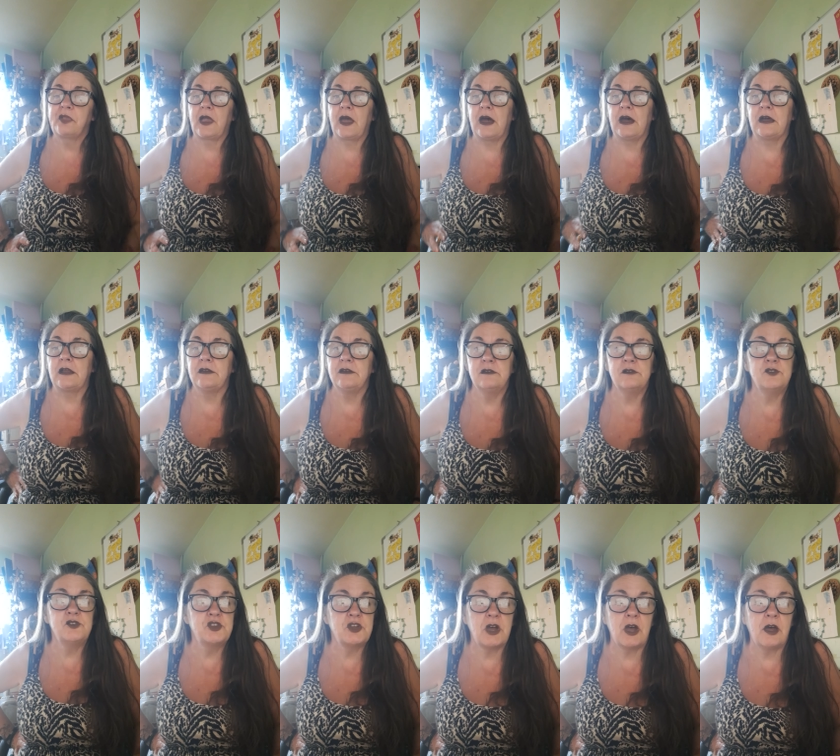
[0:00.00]

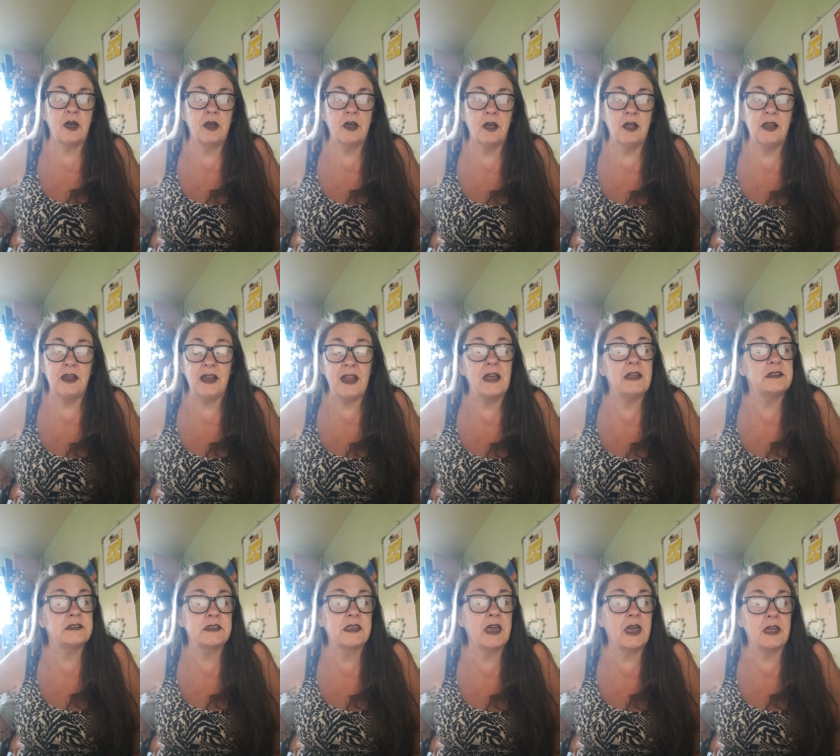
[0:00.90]
and uh,
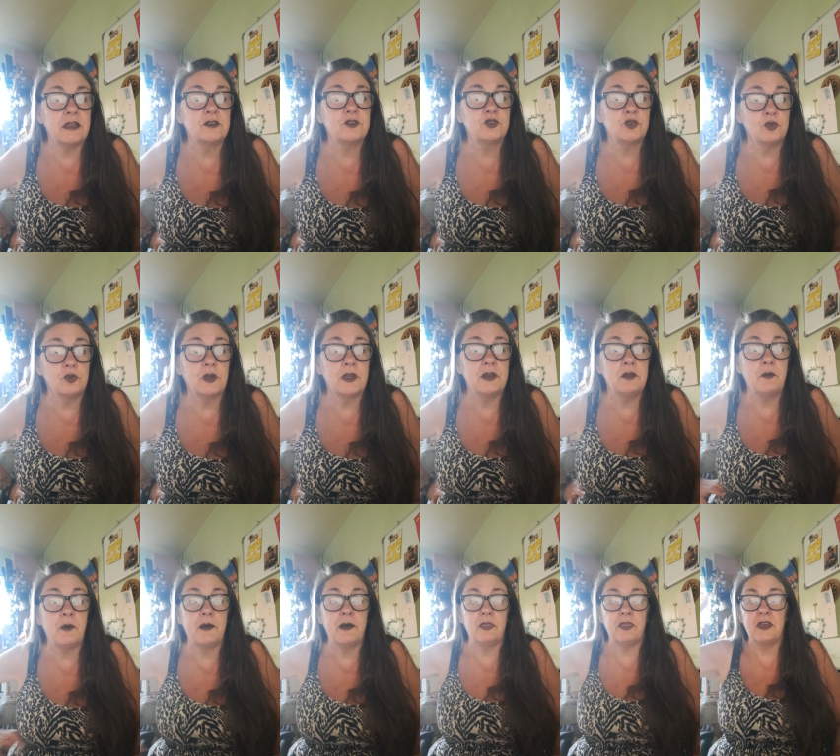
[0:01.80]
let's get talking
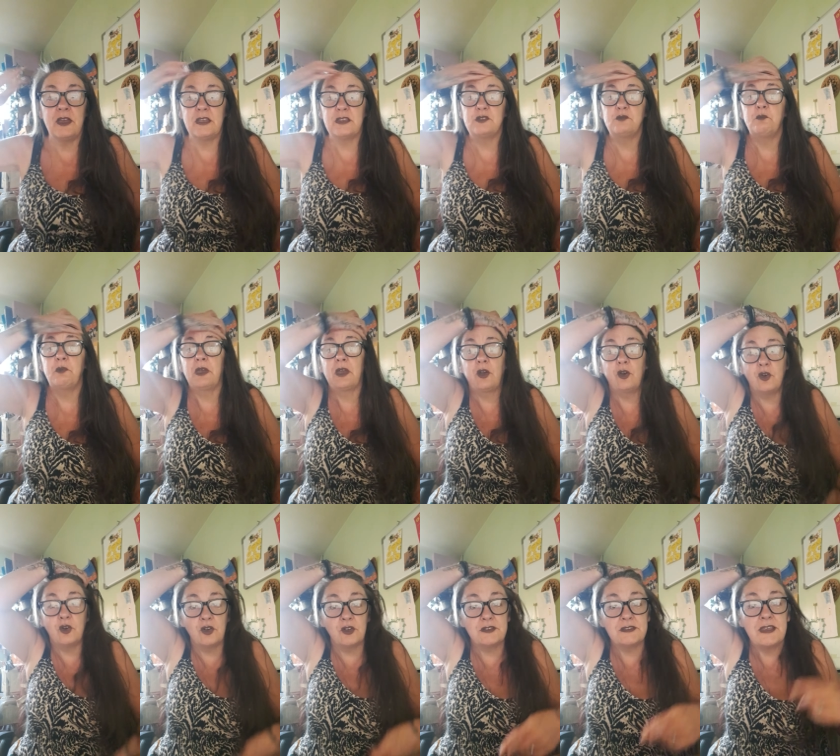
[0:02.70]
about this
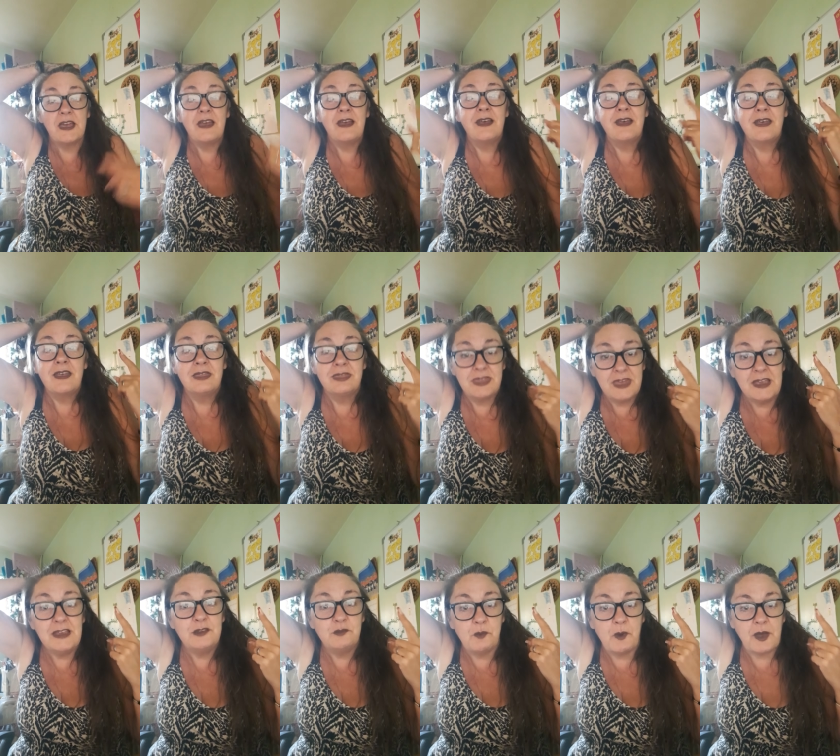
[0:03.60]
because
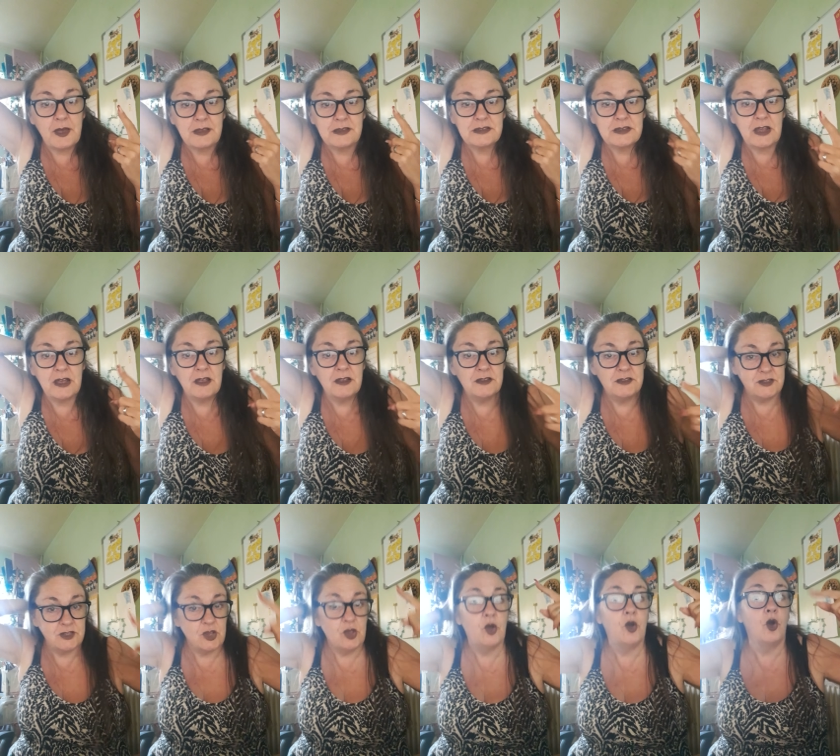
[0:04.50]
these
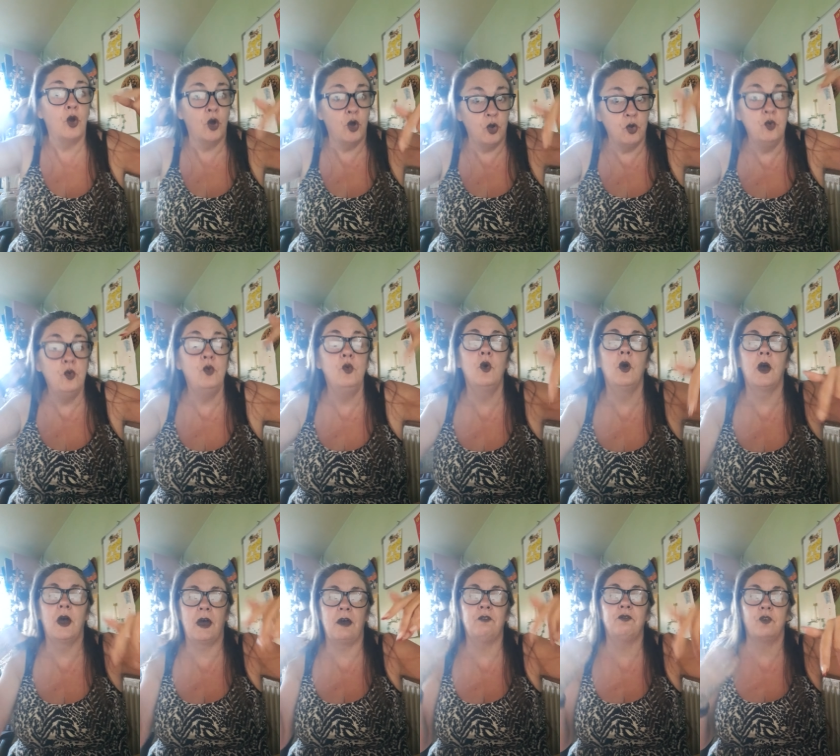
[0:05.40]
bastards who
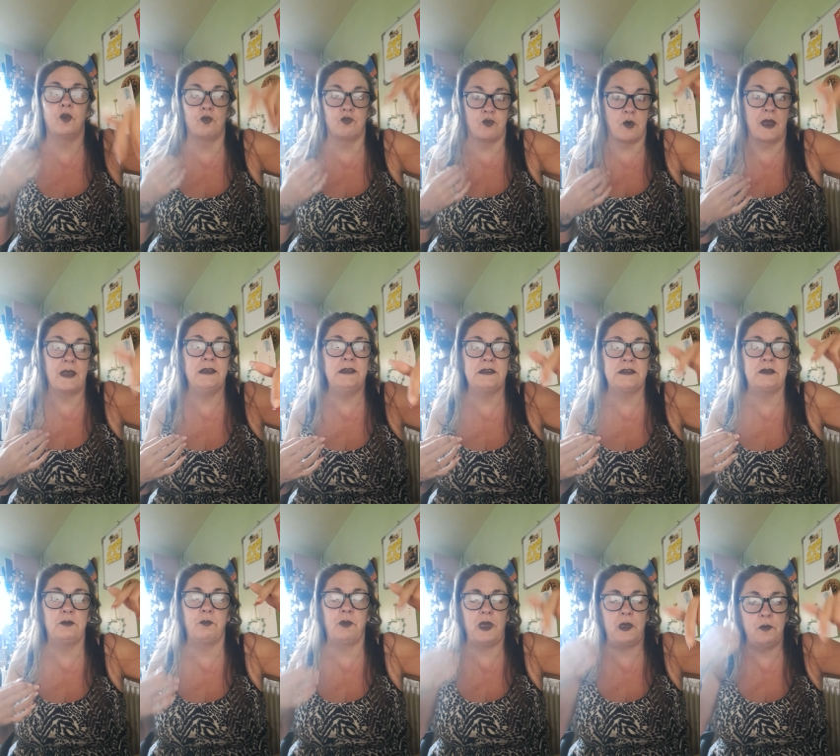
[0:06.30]
have
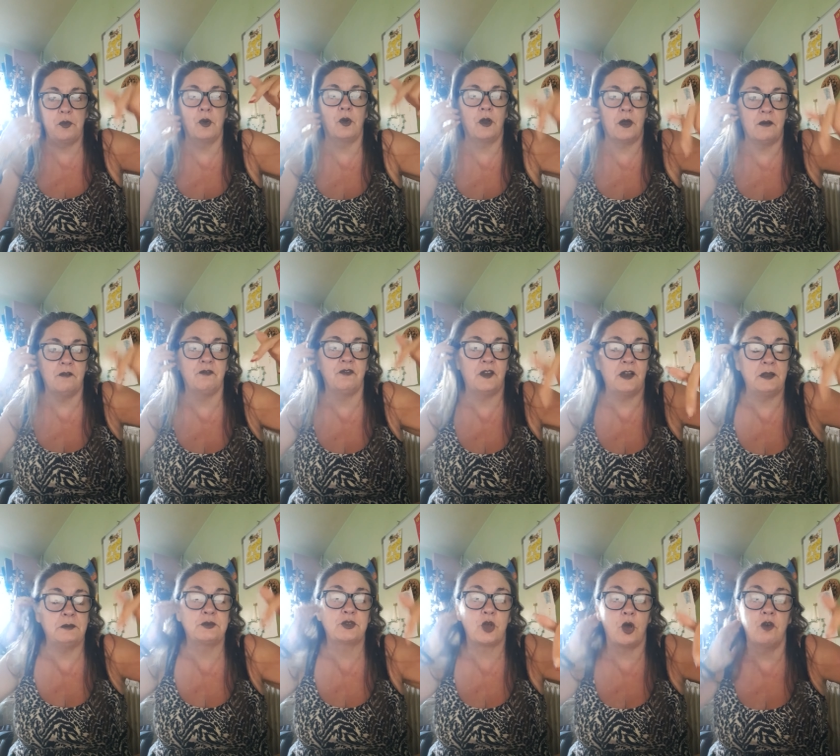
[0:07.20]
raised people like
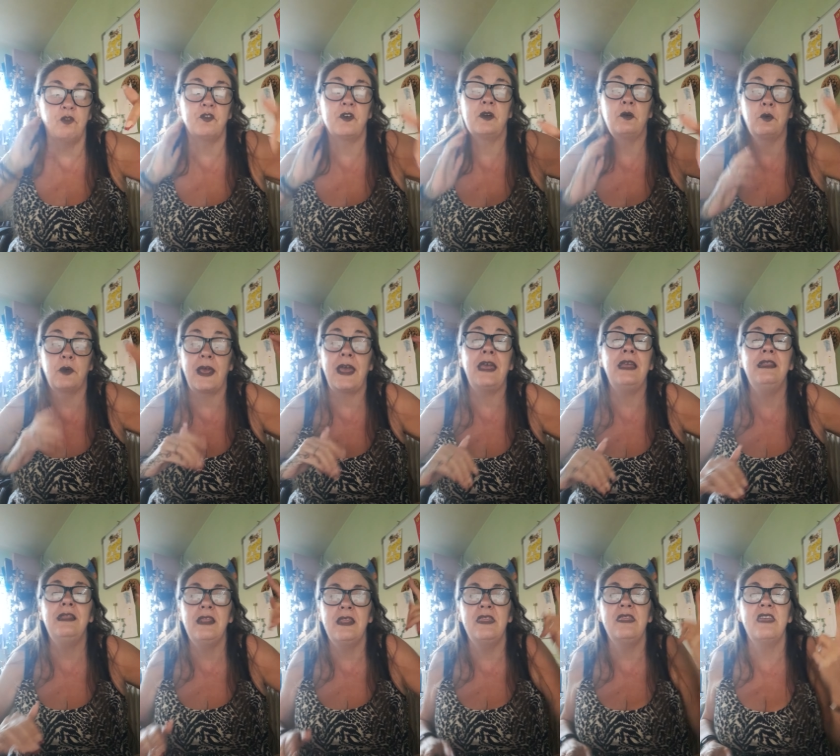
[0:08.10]
Philip Schofield
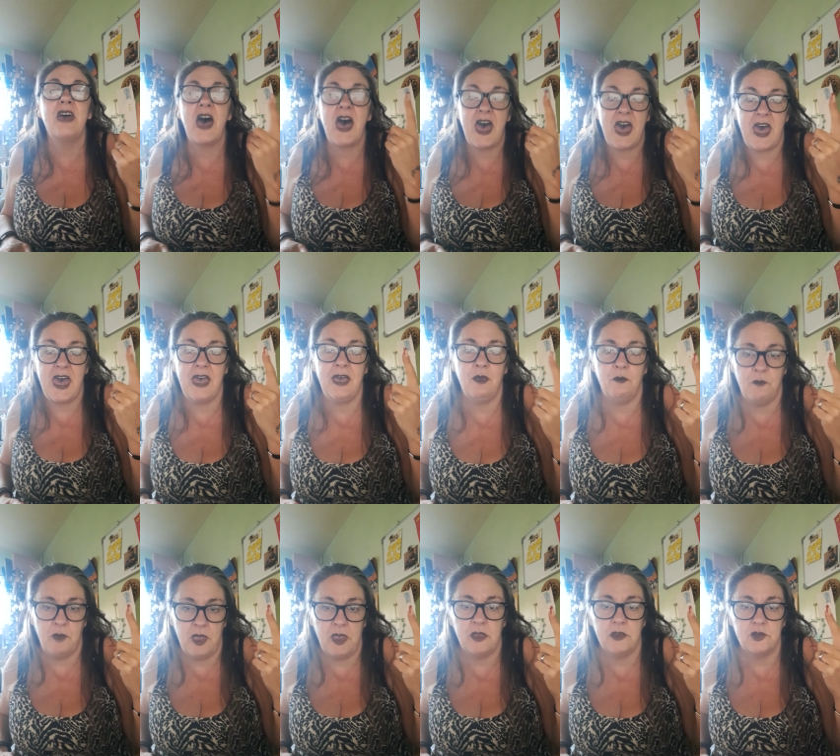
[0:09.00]
in their
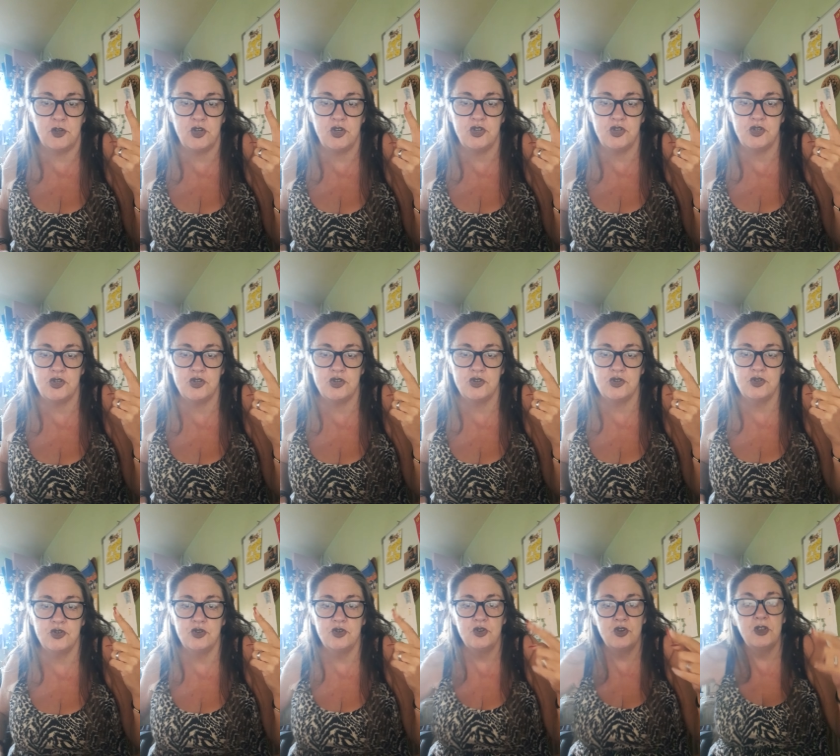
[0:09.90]
image
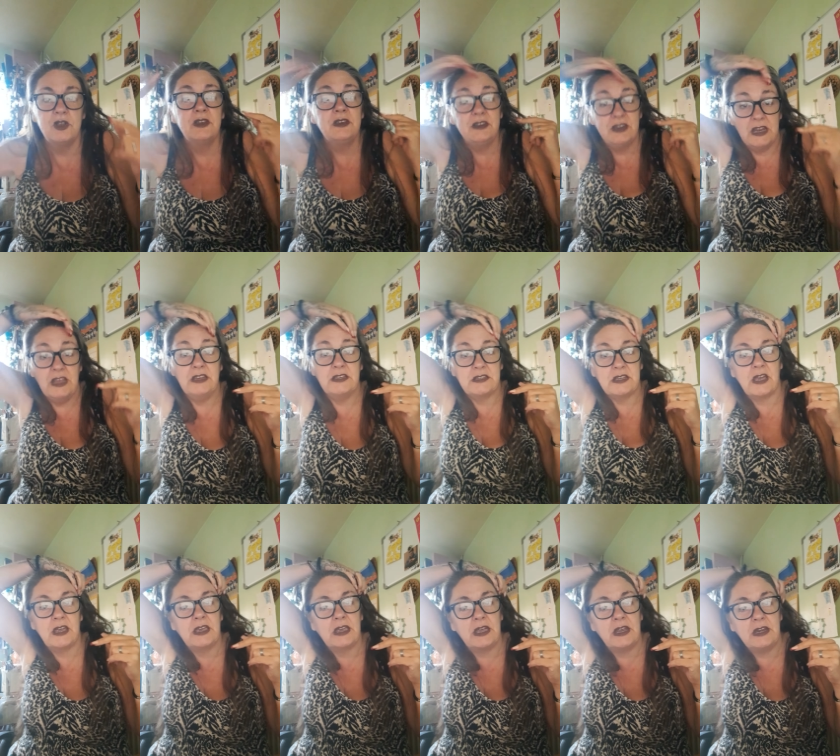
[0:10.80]
need
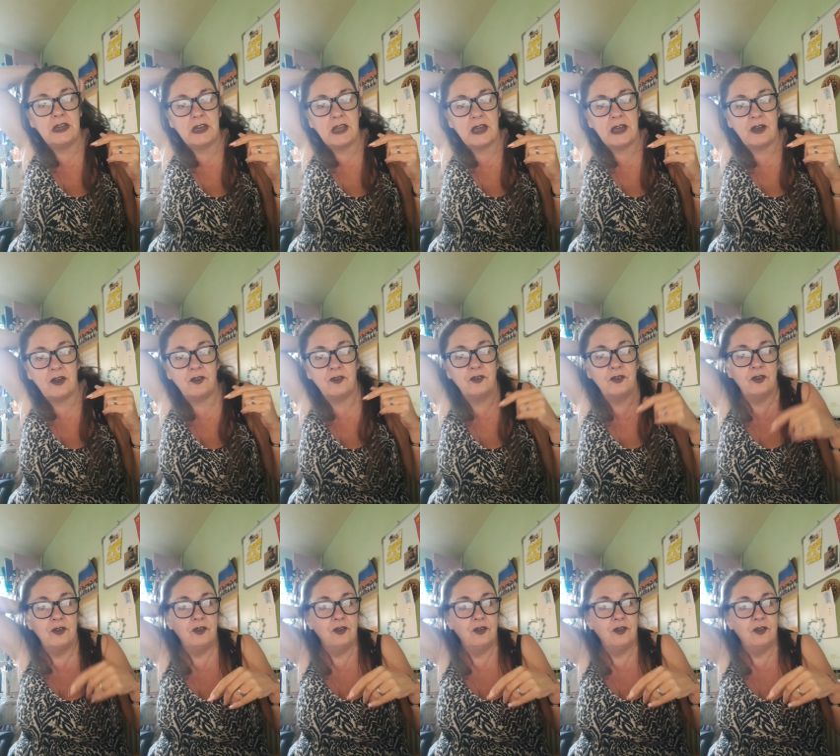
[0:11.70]
taking down